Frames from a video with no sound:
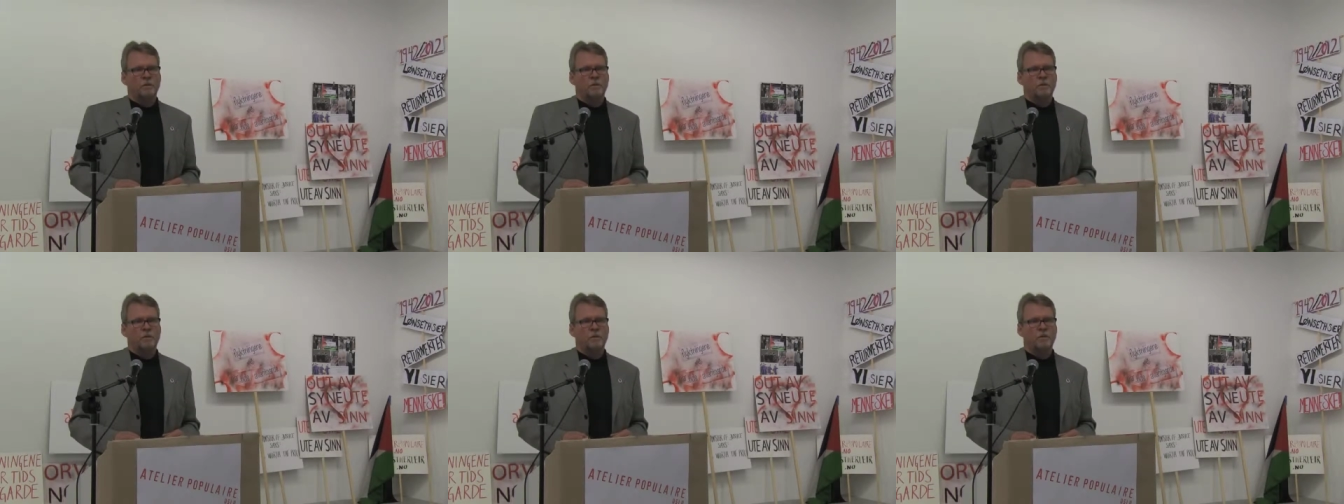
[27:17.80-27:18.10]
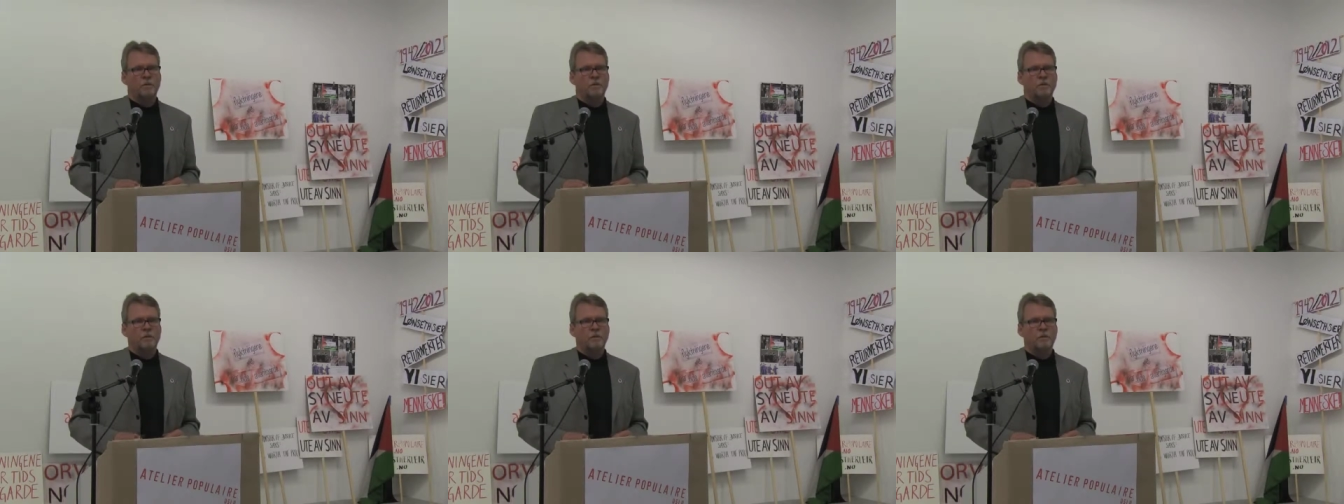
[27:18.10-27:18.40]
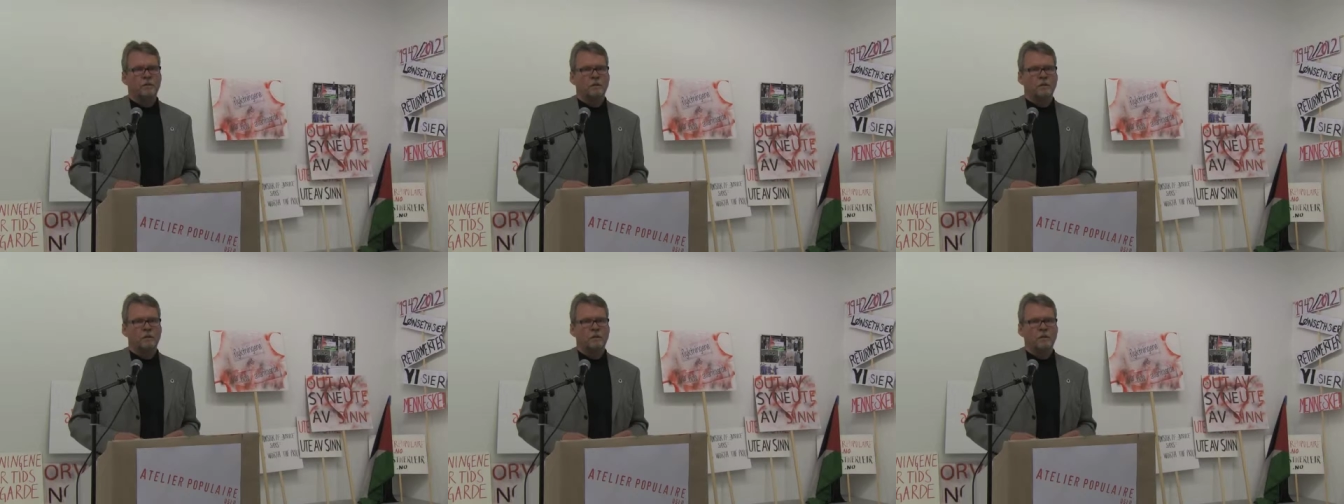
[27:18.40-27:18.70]

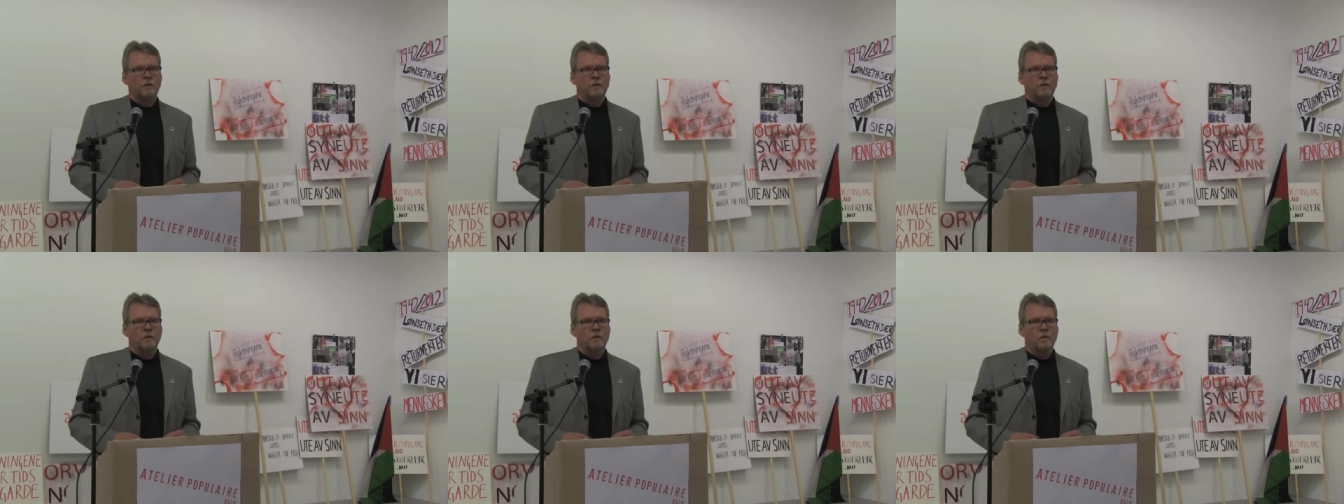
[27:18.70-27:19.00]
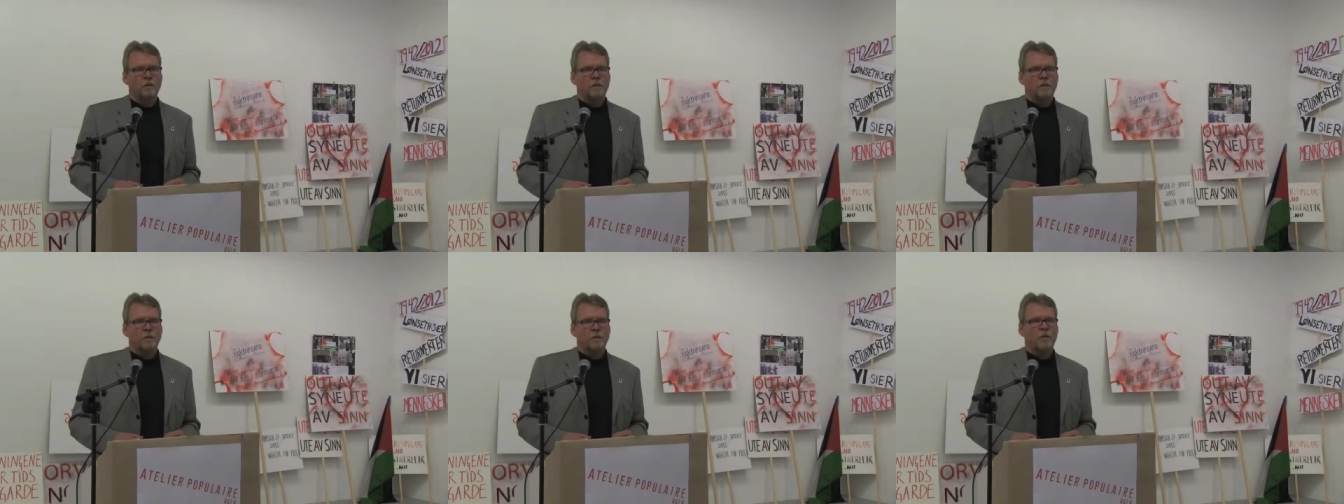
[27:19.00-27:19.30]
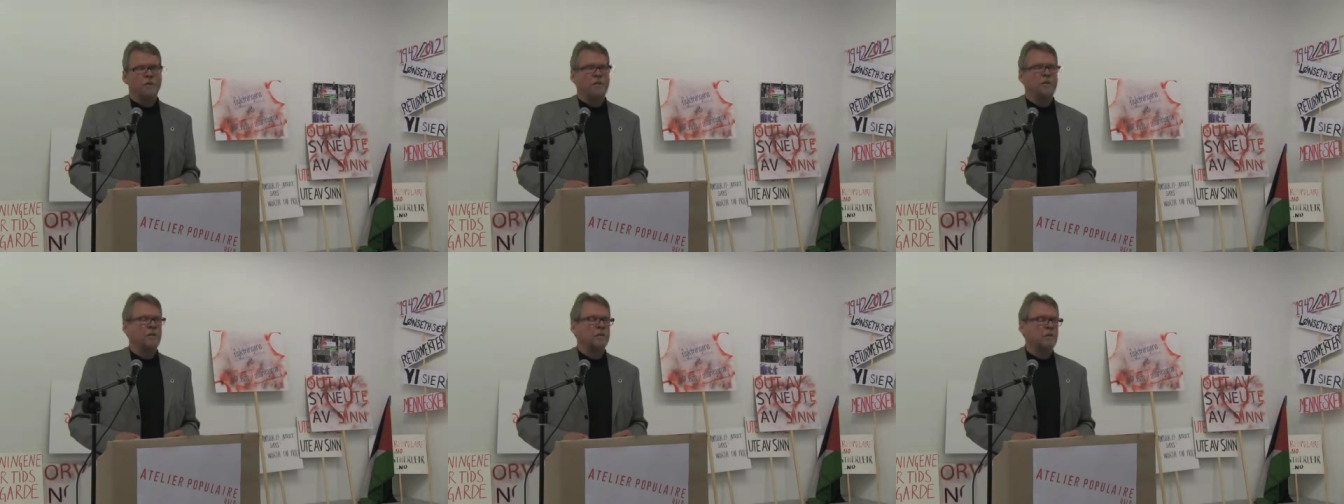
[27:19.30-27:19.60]
in
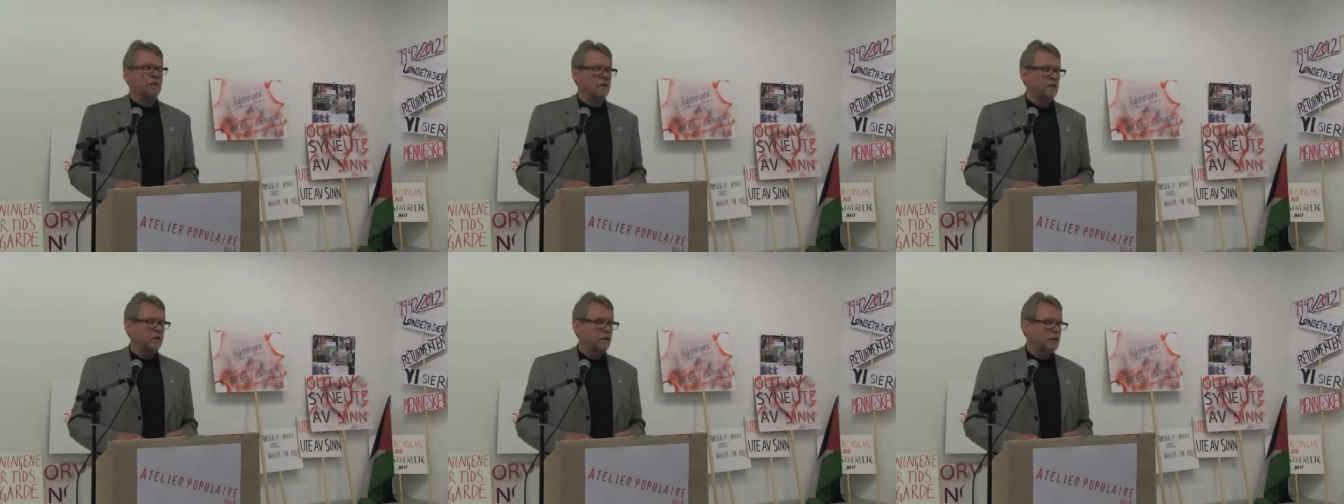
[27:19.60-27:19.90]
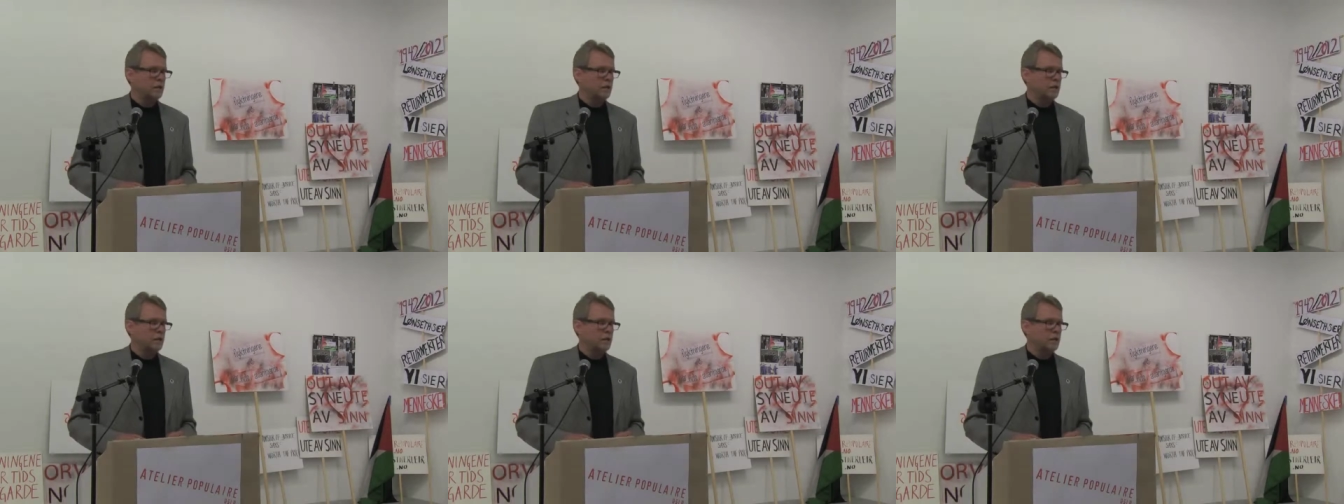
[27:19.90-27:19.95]
Kenya